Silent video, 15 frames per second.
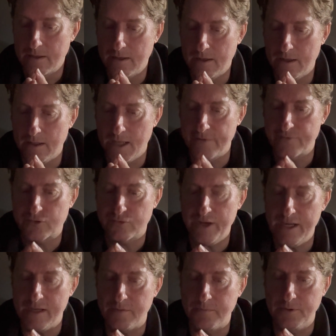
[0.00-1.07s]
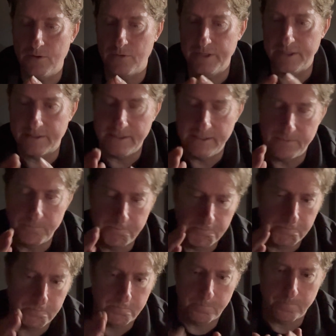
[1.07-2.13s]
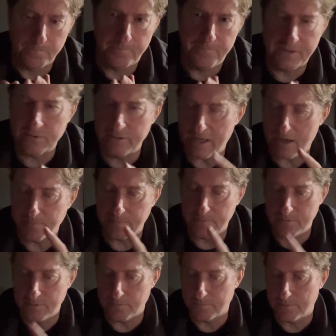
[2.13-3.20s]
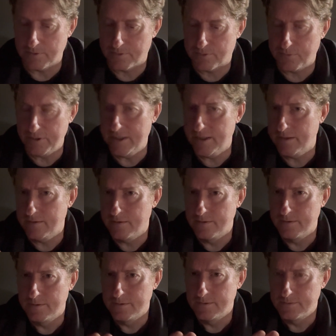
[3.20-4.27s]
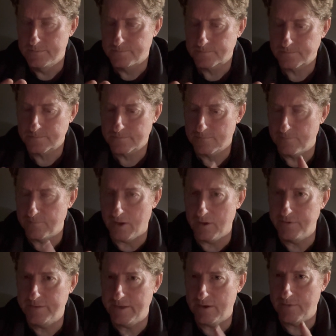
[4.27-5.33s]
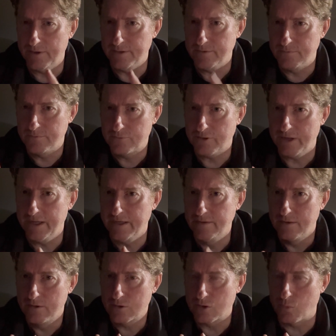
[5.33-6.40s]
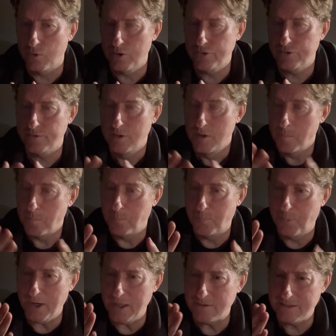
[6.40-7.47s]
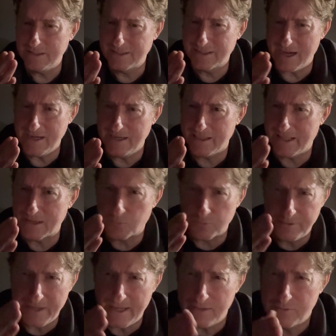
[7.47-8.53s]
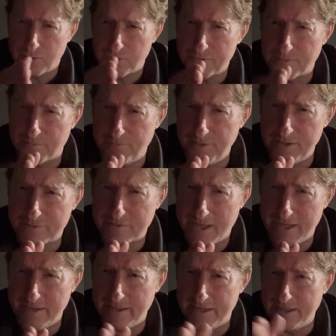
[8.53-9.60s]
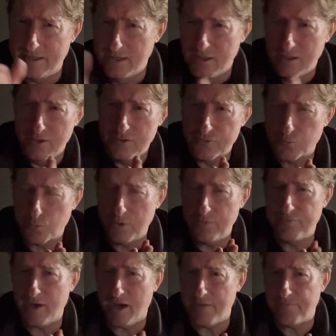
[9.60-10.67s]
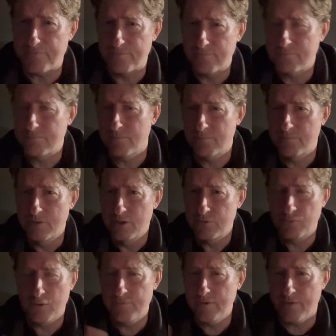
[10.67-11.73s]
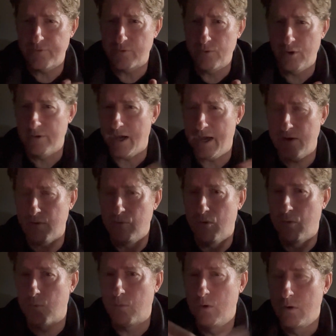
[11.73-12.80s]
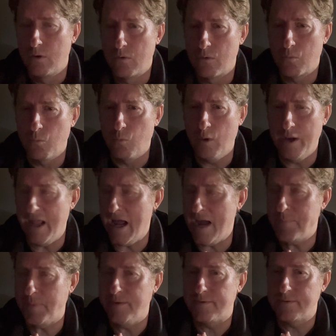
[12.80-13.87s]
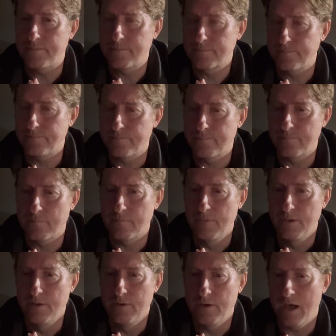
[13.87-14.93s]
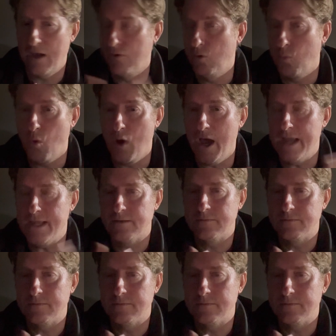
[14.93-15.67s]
a lot of credit. You know, he figured out, you know, the 3 voluntary trade coercion, but he kind of like was headed towards the finish line, and then he swerved off the road. I don't know what happened. I don't know why.